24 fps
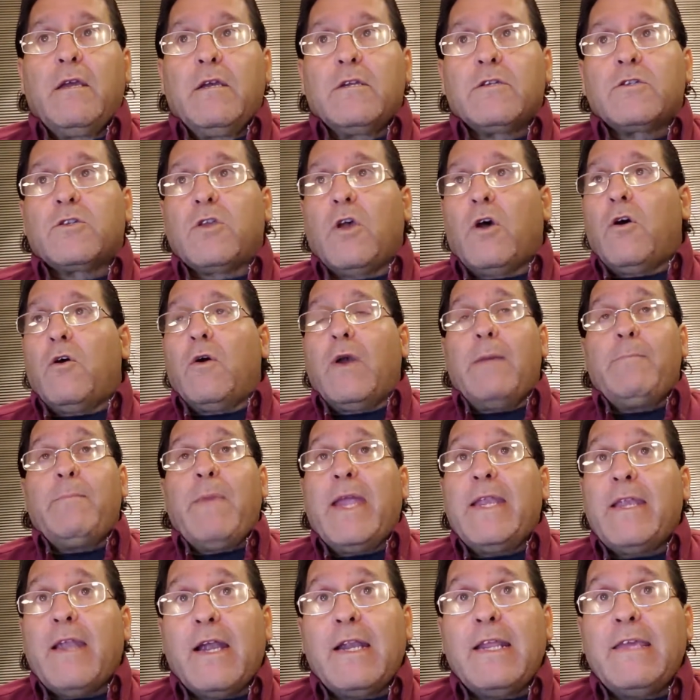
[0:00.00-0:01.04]
So it
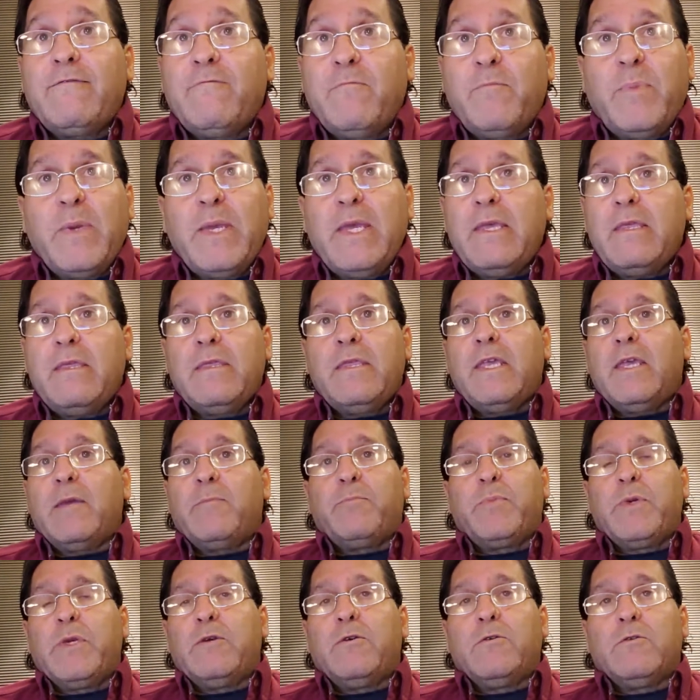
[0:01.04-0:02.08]
may not even be the
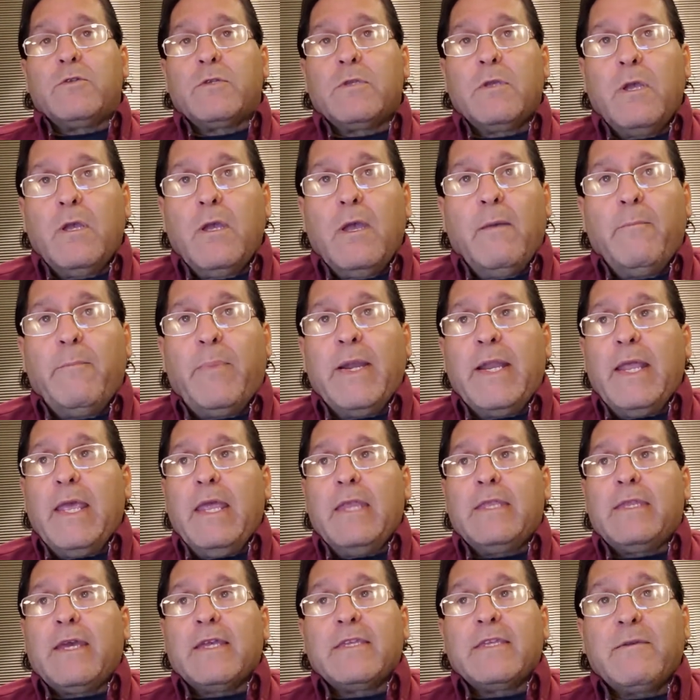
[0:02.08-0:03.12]
abuse, but
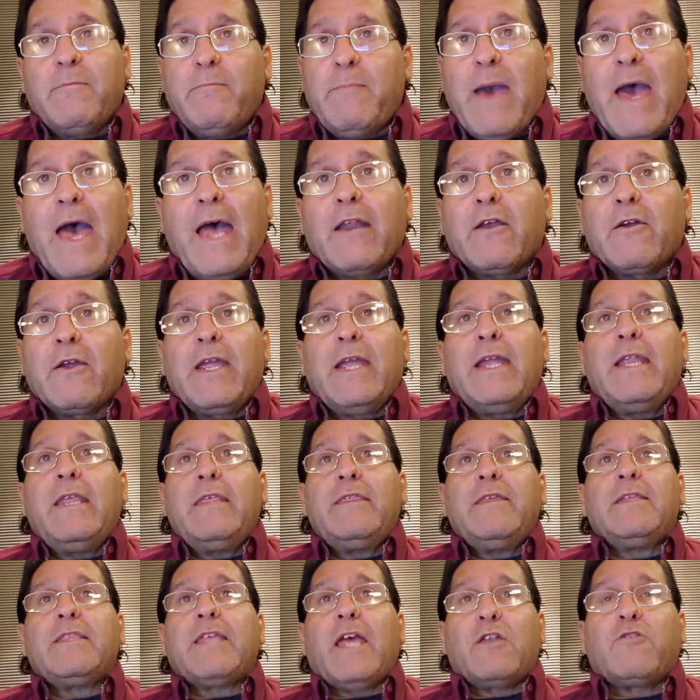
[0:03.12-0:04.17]
it doesn't matter.
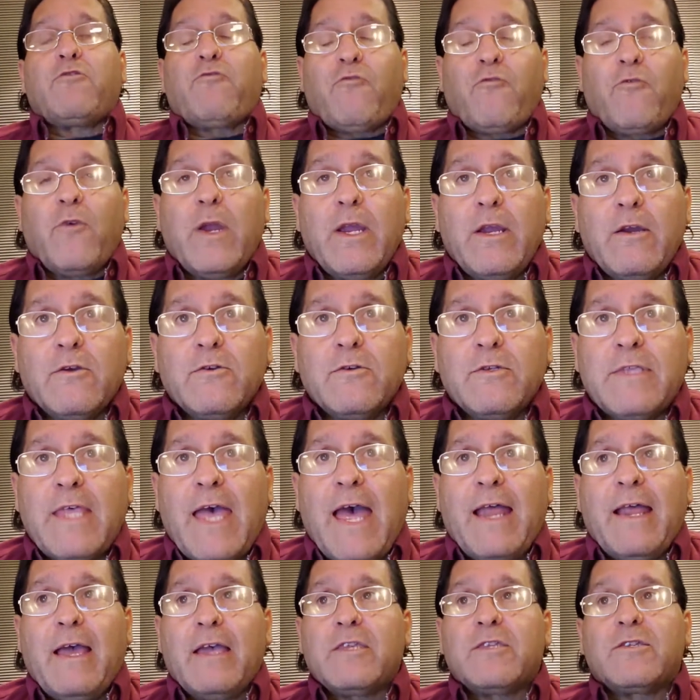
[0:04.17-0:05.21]
Anything that triggers
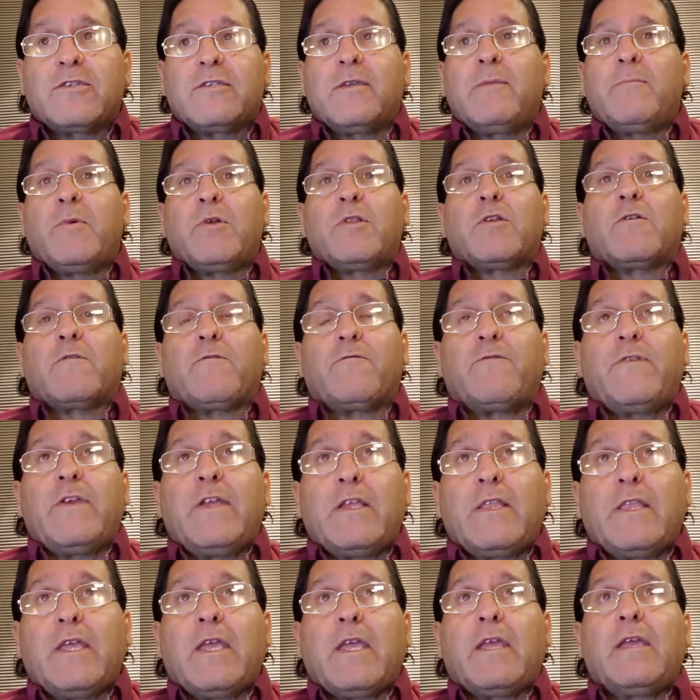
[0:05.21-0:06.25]
a similar
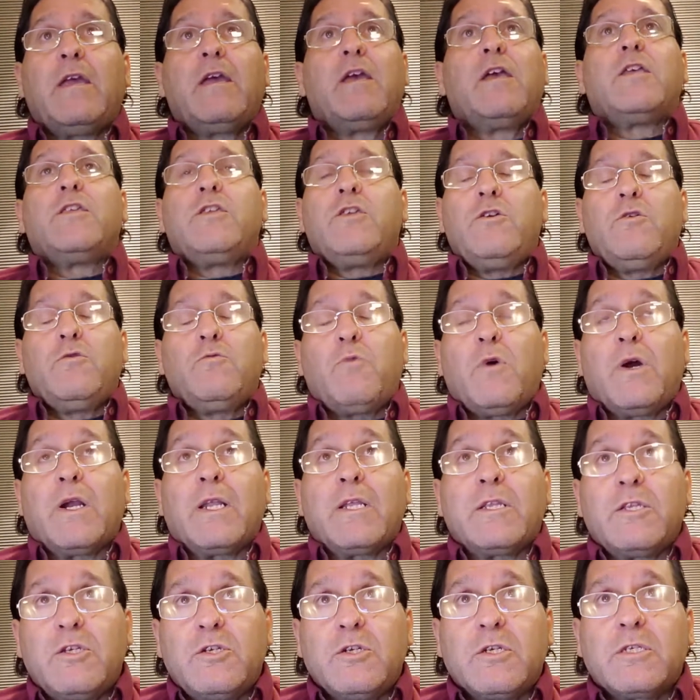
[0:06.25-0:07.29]
feeling, you want
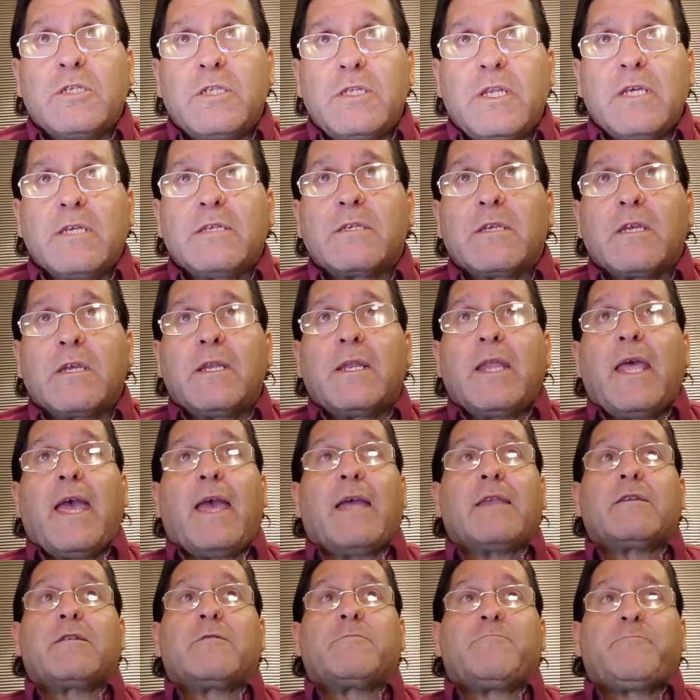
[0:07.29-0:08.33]
to just
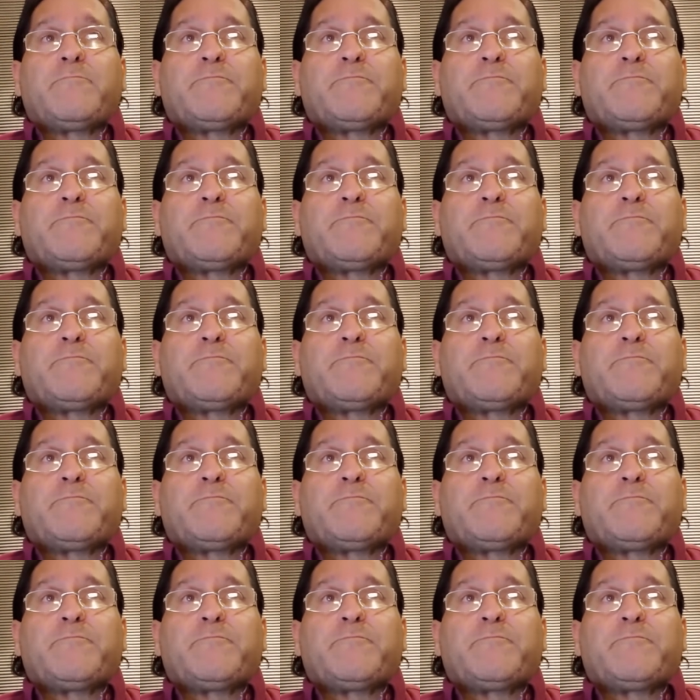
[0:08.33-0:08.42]
disconnect.